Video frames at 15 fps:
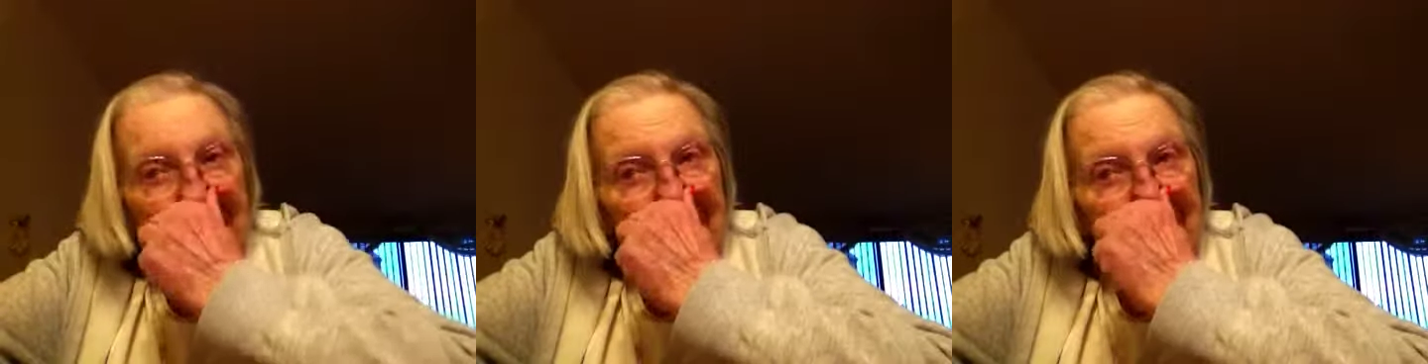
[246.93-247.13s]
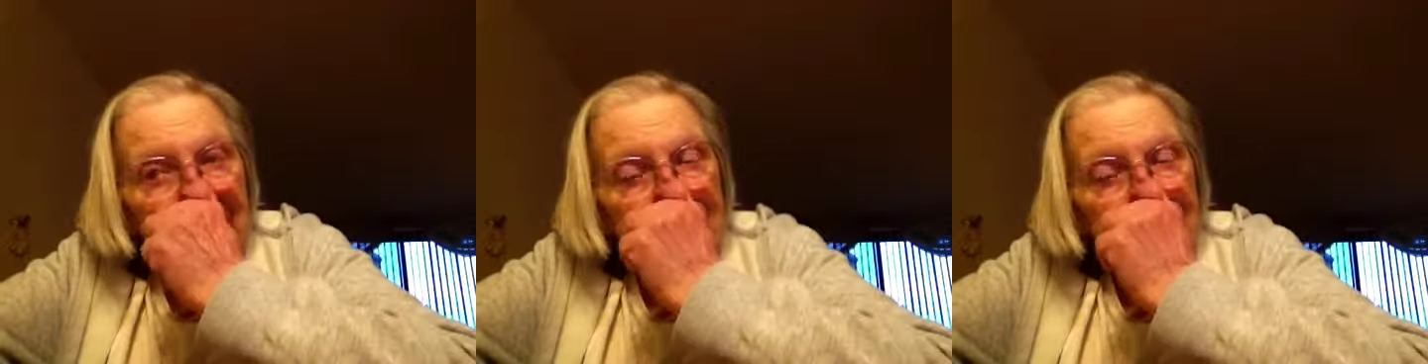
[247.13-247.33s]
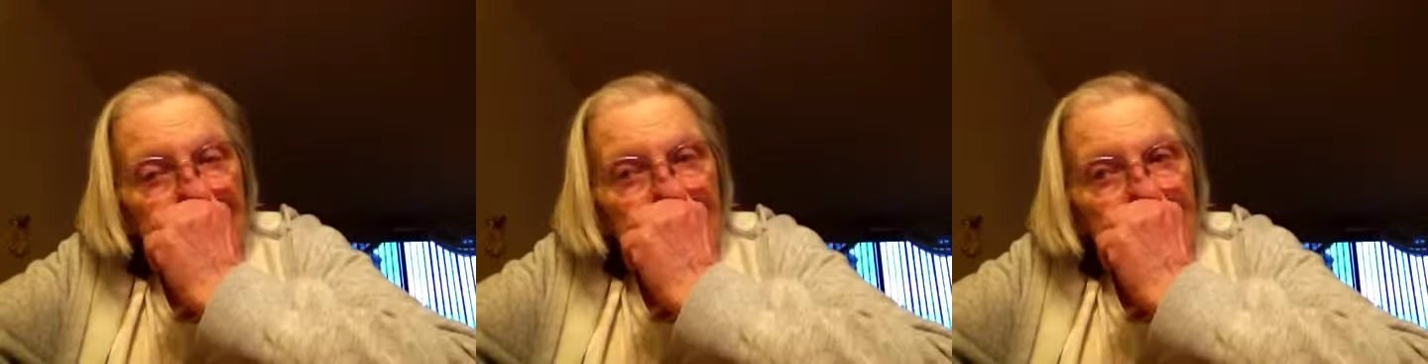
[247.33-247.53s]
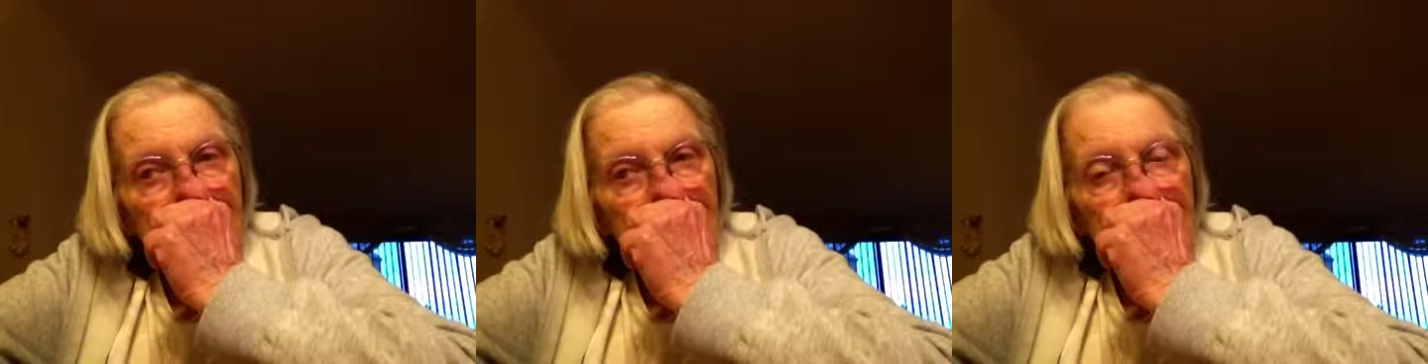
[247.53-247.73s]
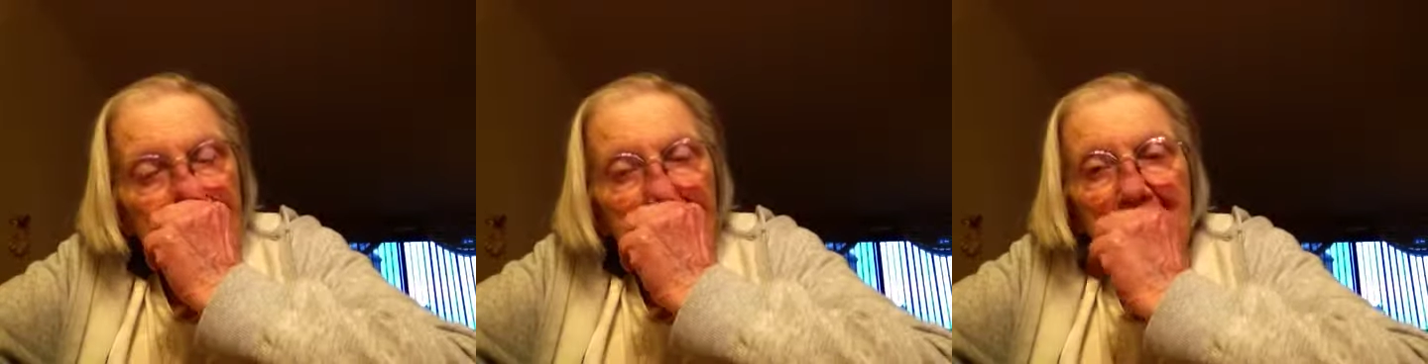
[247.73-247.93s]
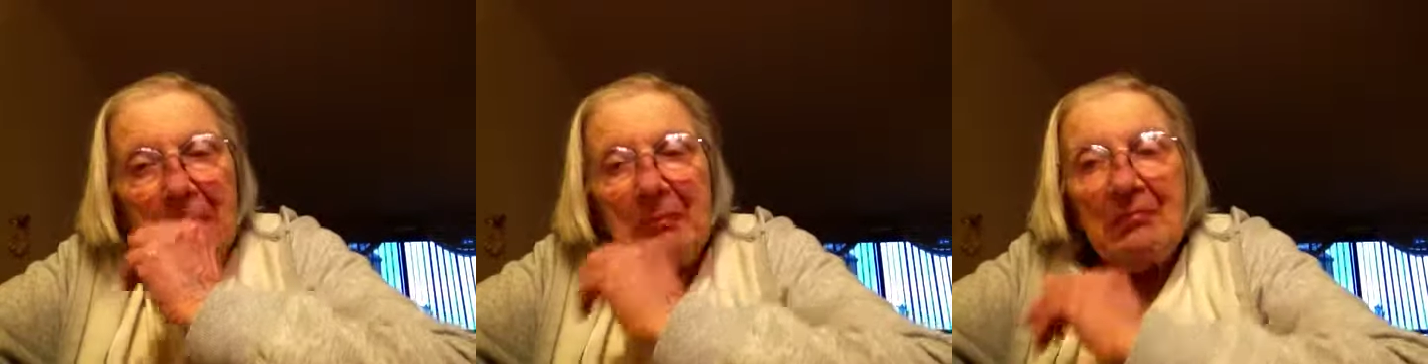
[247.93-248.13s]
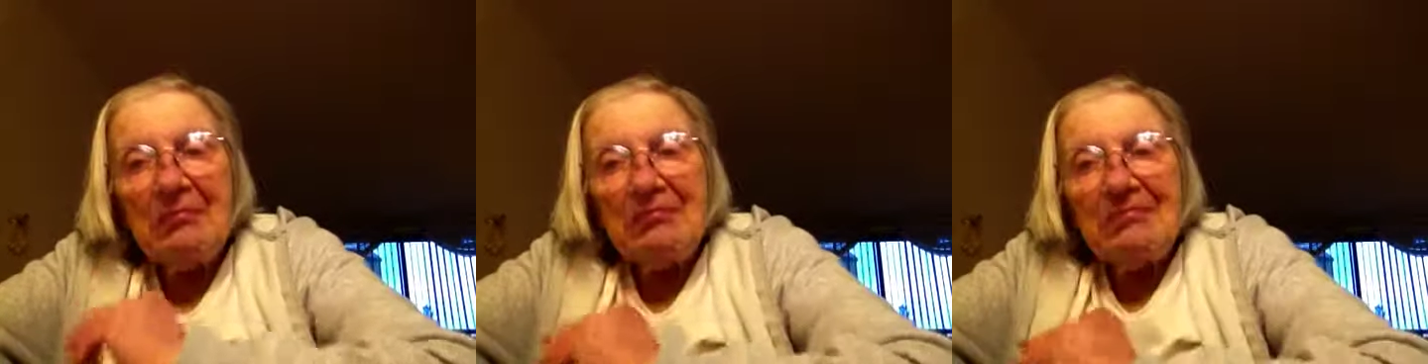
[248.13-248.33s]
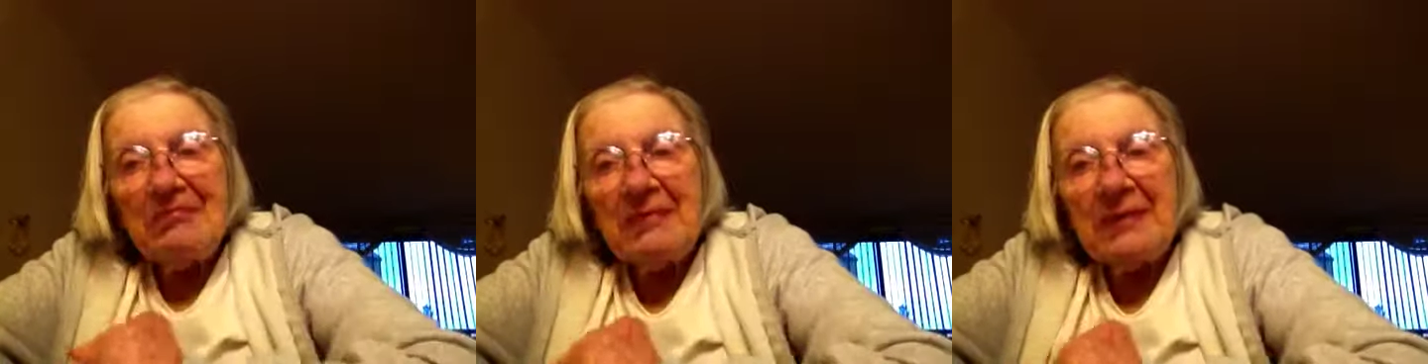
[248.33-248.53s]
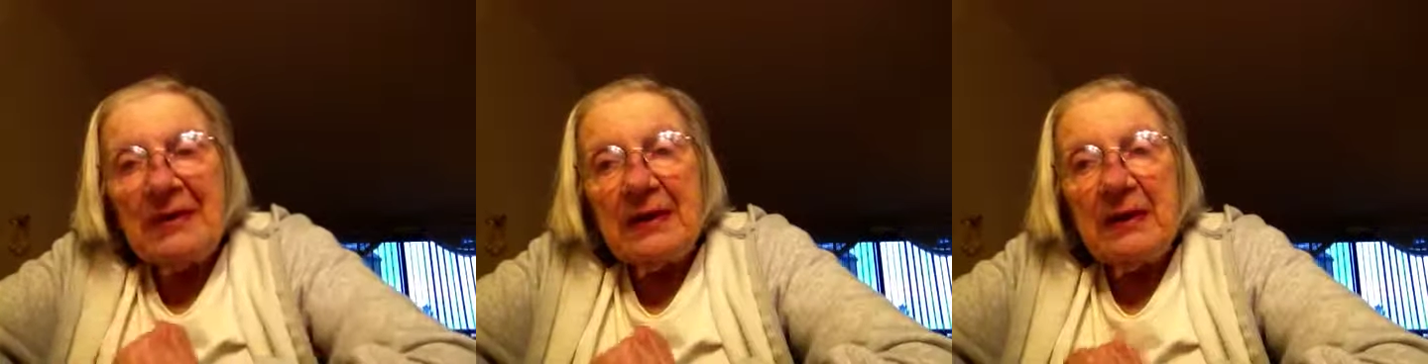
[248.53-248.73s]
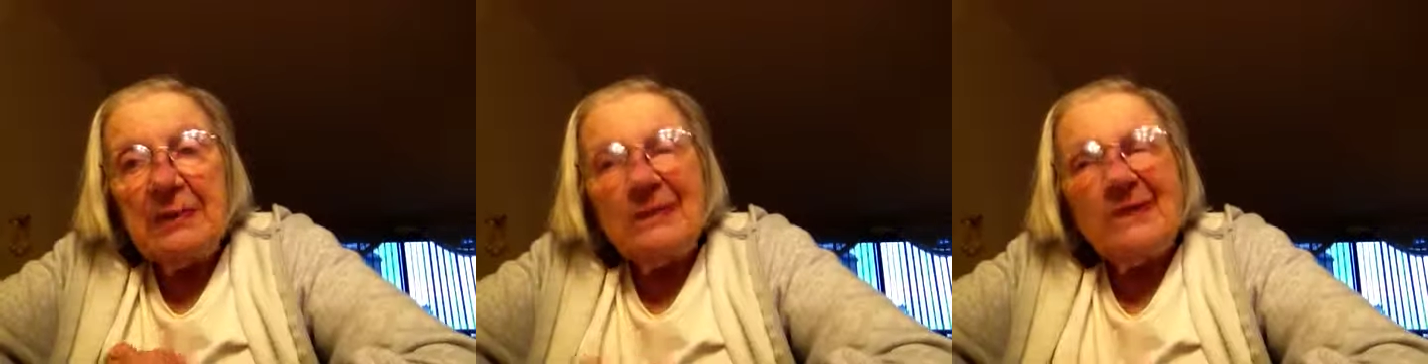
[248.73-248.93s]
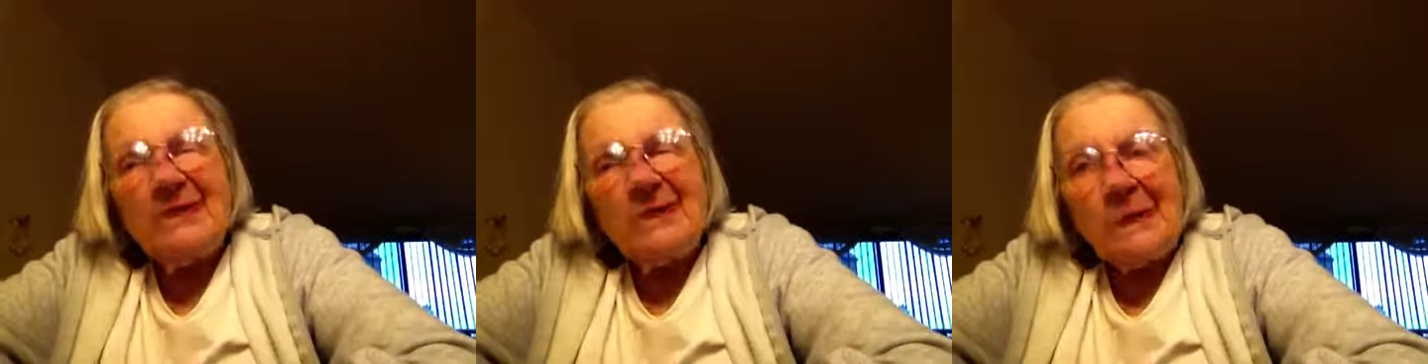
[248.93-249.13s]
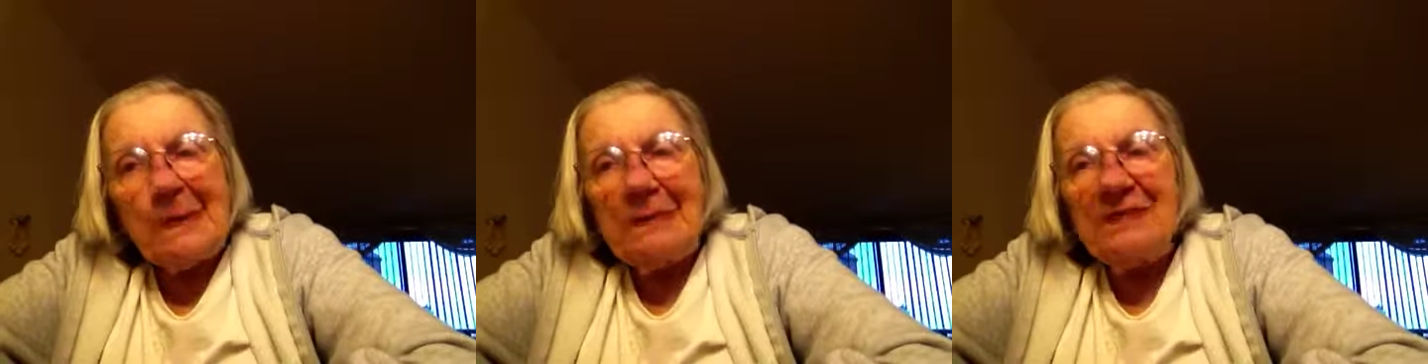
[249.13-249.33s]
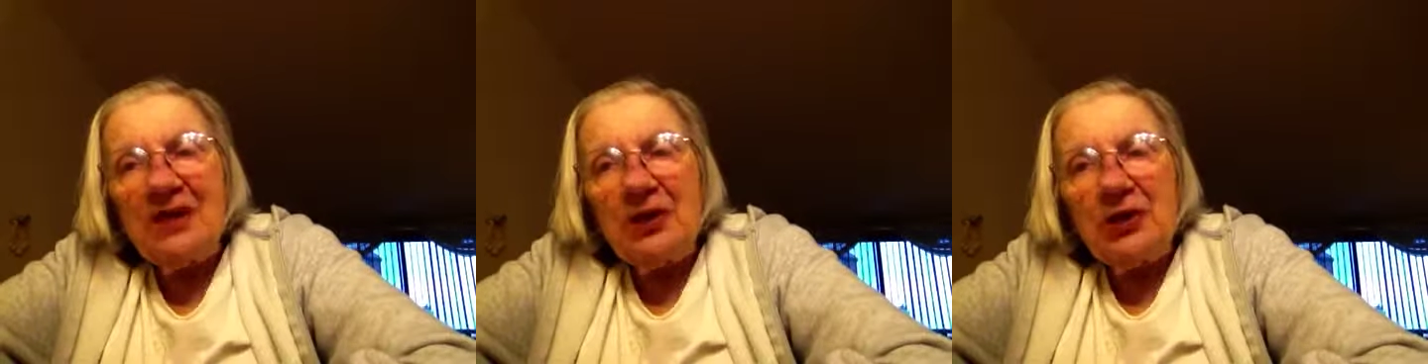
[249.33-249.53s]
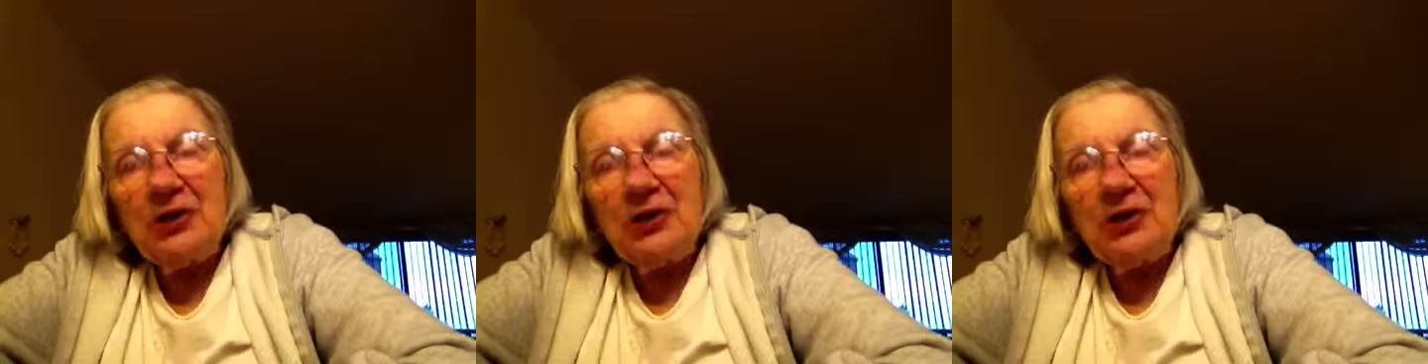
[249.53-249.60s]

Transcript: So we'll we'll, uh, we'll let you go. So